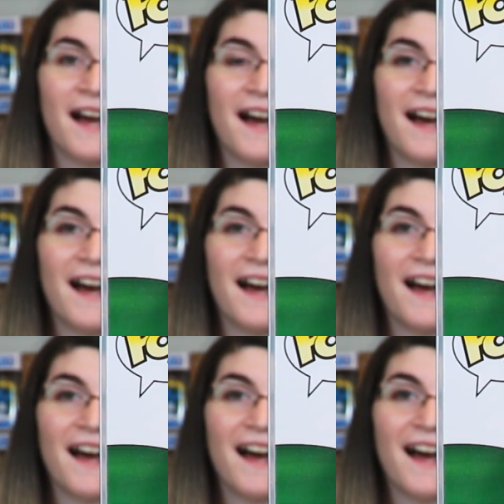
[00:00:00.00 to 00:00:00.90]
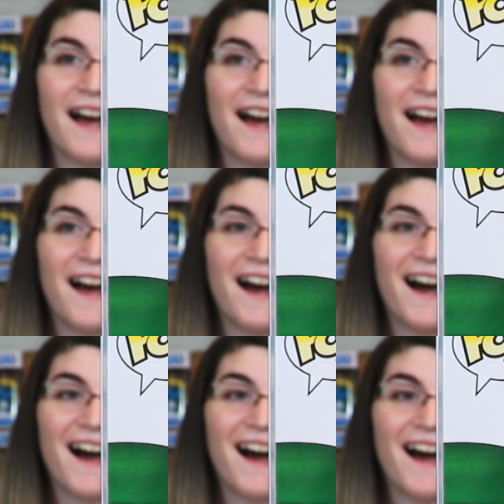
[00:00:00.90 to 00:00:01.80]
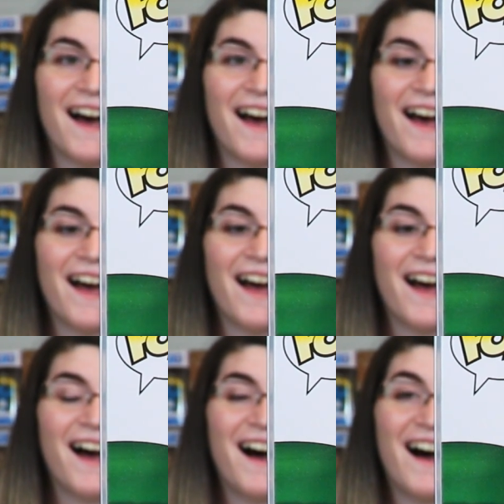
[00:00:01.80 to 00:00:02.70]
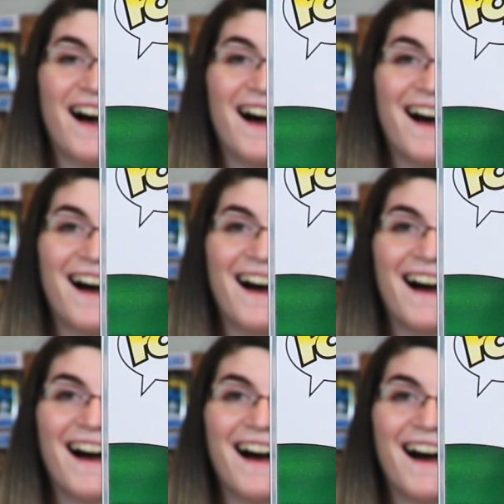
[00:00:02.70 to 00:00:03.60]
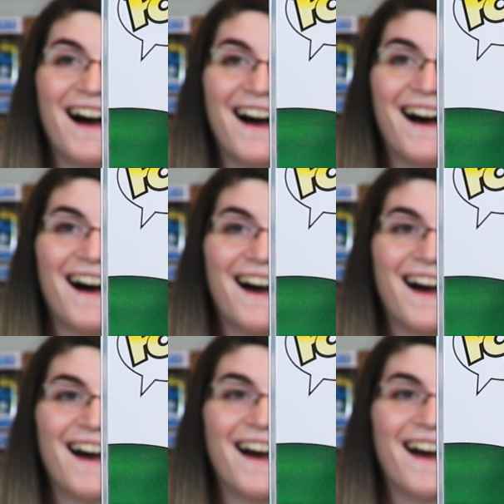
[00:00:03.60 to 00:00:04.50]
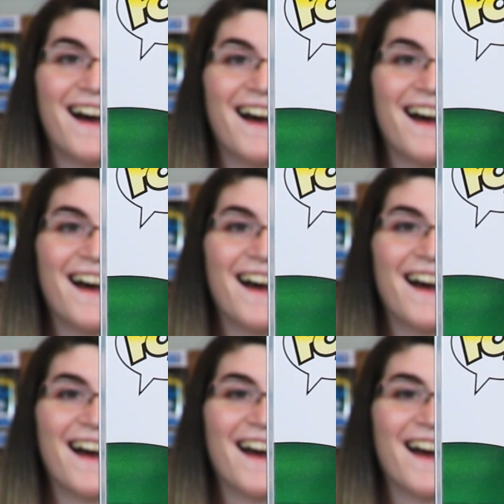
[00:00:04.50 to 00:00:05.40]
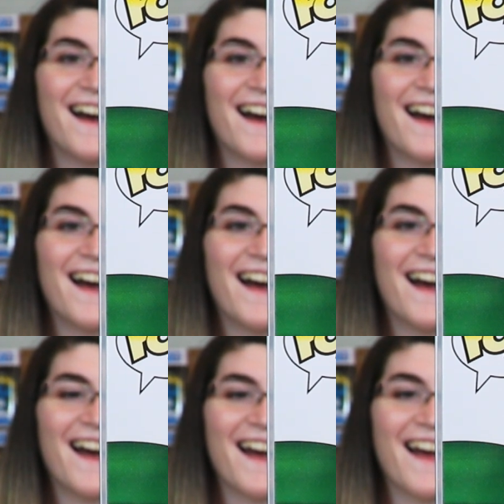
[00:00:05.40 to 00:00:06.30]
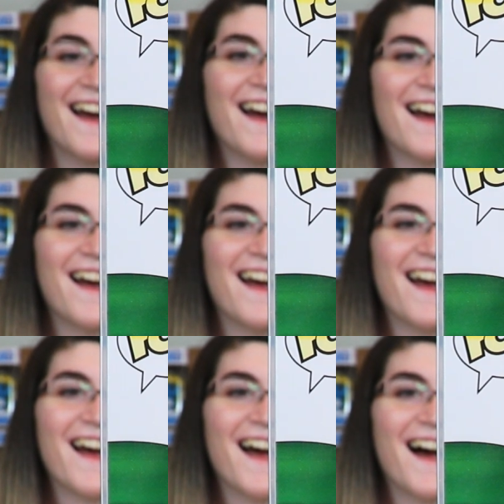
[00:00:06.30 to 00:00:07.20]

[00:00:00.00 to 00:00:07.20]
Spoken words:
(silent)